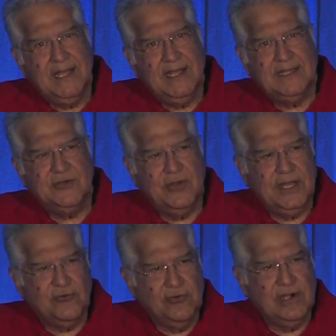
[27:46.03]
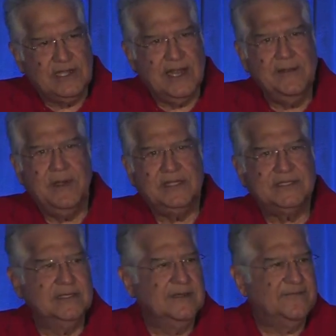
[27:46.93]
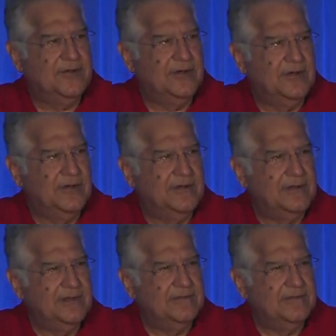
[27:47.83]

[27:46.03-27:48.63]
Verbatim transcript: is doing rural telemedicine for